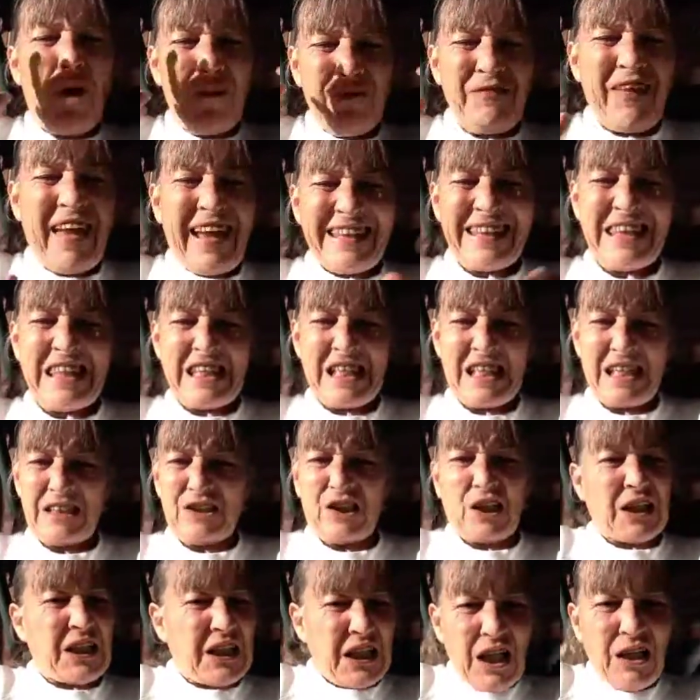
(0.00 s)
what they did
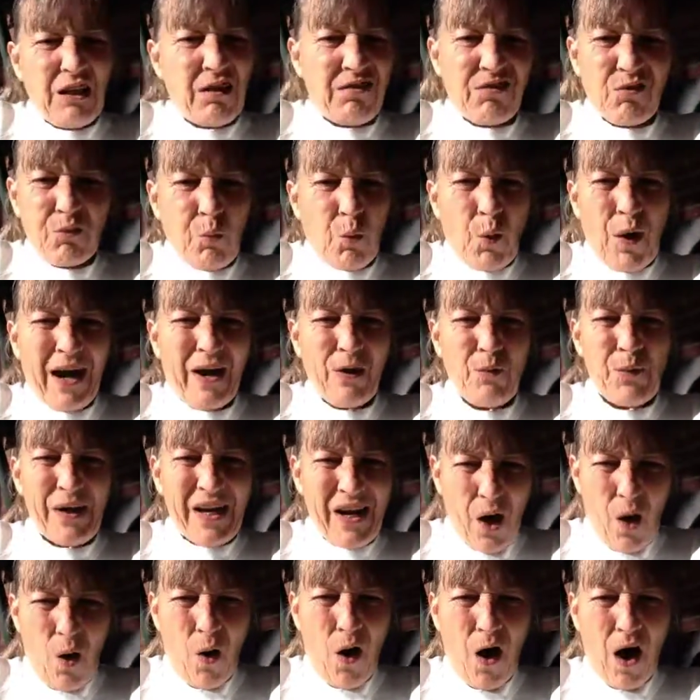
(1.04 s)
to get us where
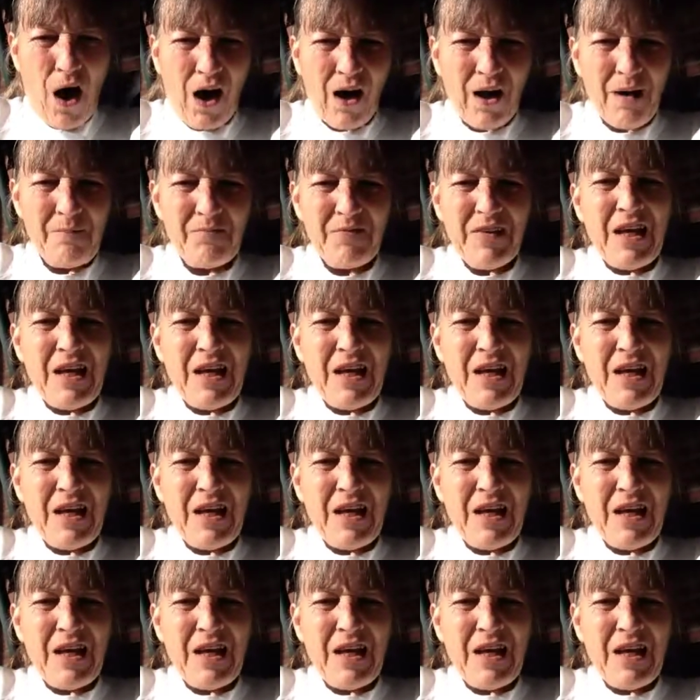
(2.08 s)
we are.